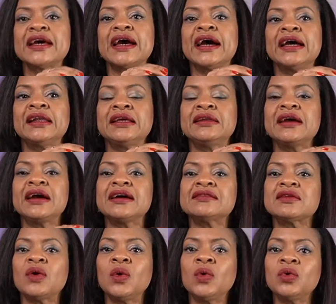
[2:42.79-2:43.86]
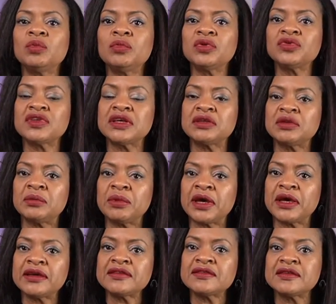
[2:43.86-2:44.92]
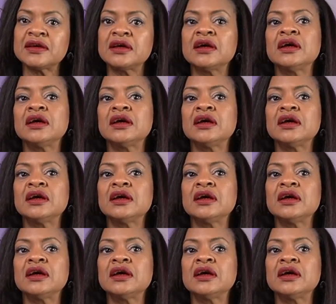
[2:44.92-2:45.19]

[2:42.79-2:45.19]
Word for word: and it has oak moss in the base,